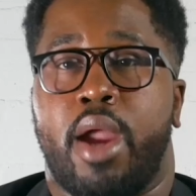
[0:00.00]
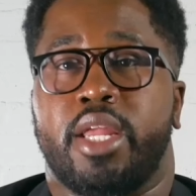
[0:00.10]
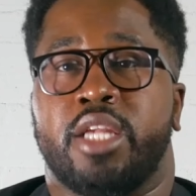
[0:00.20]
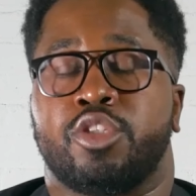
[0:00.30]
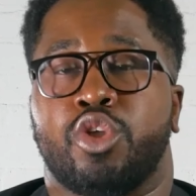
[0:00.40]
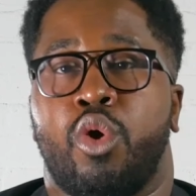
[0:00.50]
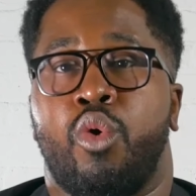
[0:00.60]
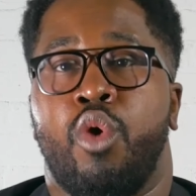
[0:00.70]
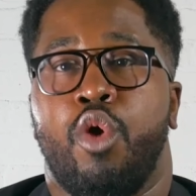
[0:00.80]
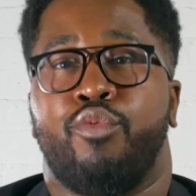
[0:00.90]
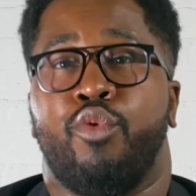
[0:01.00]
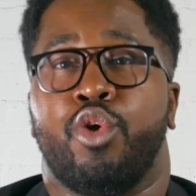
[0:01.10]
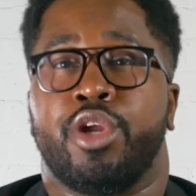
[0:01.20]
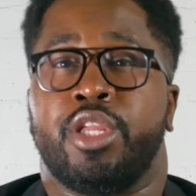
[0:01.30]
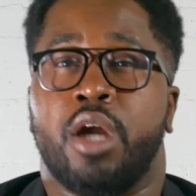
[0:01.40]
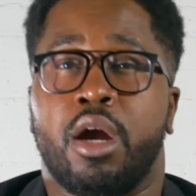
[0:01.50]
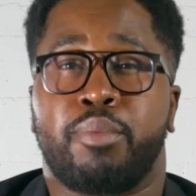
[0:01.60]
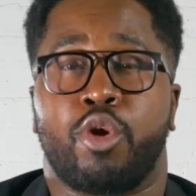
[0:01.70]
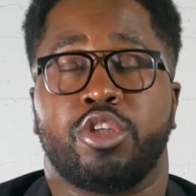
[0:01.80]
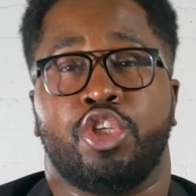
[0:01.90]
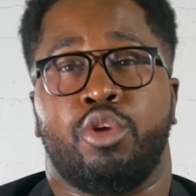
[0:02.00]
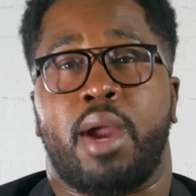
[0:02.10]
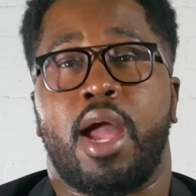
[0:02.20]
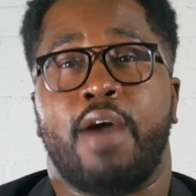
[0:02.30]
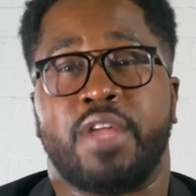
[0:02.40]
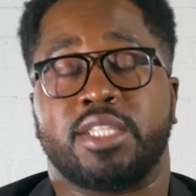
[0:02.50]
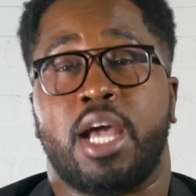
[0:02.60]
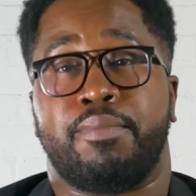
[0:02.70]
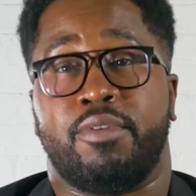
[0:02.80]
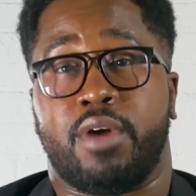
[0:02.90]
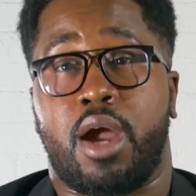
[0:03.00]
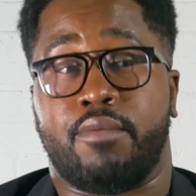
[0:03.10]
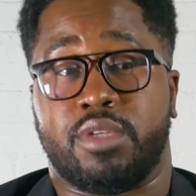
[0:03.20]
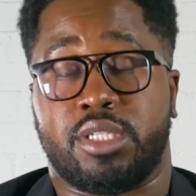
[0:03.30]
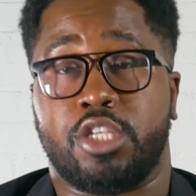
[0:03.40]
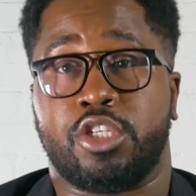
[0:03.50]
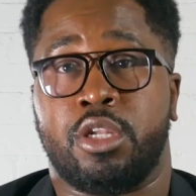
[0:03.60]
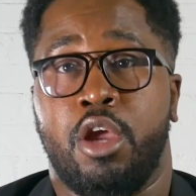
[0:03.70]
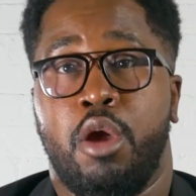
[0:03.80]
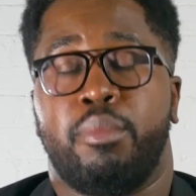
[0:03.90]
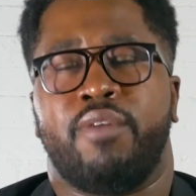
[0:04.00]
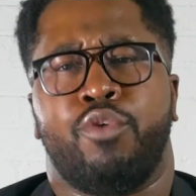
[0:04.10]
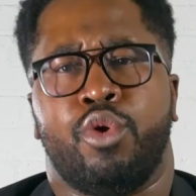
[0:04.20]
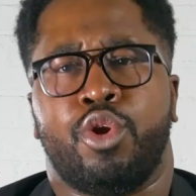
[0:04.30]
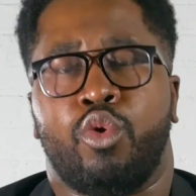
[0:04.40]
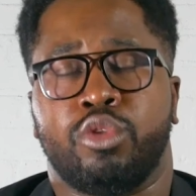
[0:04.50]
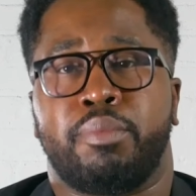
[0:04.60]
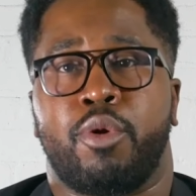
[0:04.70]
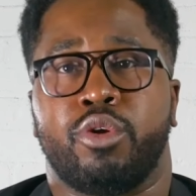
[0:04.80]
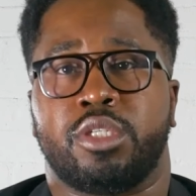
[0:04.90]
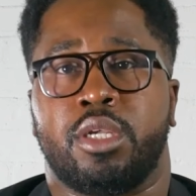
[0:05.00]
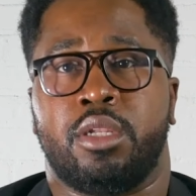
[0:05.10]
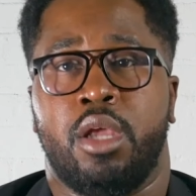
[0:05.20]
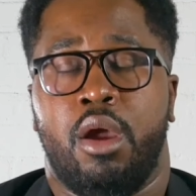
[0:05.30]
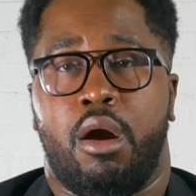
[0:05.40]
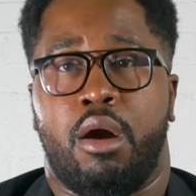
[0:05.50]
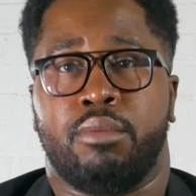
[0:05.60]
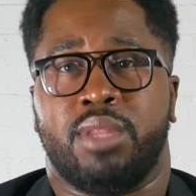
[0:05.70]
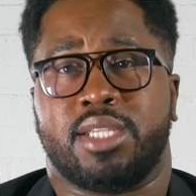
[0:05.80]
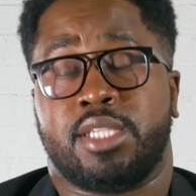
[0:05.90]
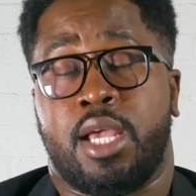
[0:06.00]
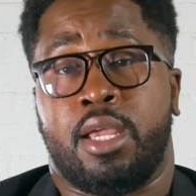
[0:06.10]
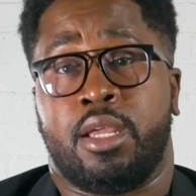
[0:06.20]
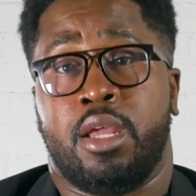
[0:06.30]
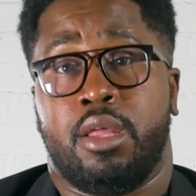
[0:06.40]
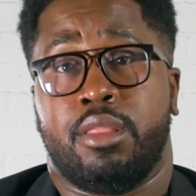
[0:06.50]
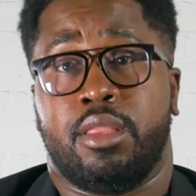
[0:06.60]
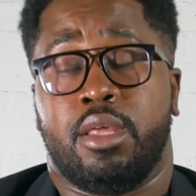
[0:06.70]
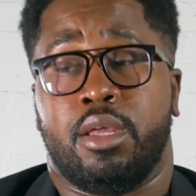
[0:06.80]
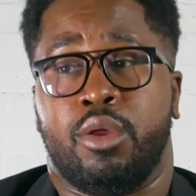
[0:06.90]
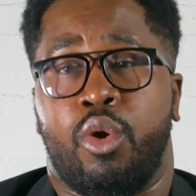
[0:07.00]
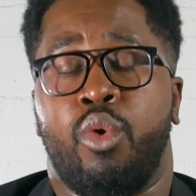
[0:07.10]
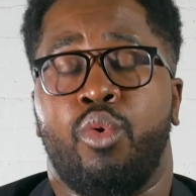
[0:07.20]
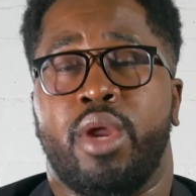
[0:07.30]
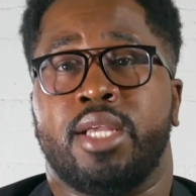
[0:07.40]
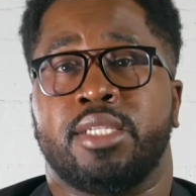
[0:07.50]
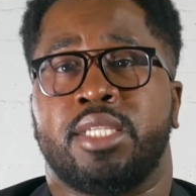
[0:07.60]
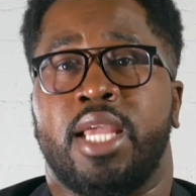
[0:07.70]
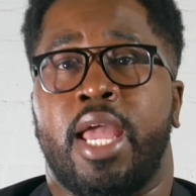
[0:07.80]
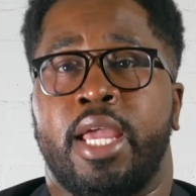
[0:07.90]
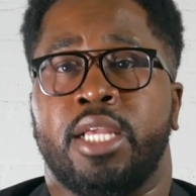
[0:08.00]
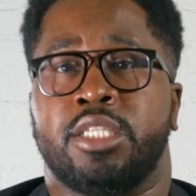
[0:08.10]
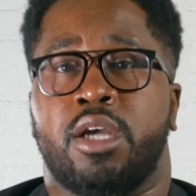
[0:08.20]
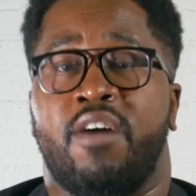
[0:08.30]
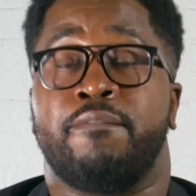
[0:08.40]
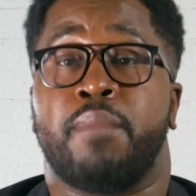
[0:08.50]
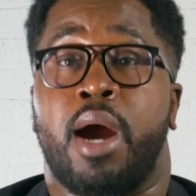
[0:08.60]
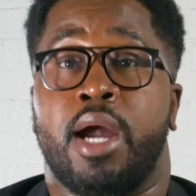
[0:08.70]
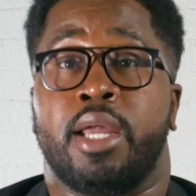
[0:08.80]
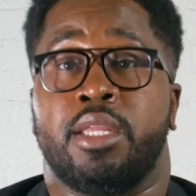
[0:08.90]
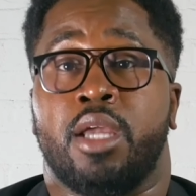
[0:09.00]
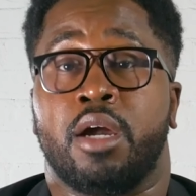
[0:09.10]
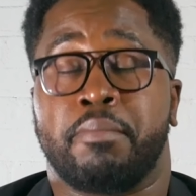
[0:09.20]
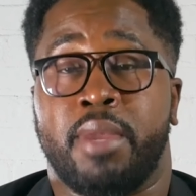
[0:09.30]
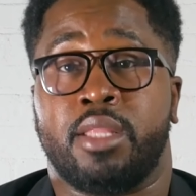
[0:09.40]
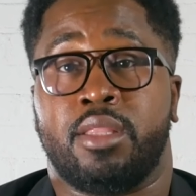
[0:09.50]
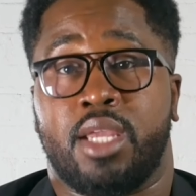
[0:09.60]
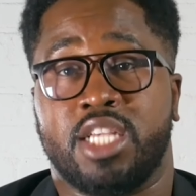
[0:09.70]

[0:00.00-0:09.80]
right? And so for a young person, you might have that type of a conversation, but for an older person, um, let's say who is the age of my young men,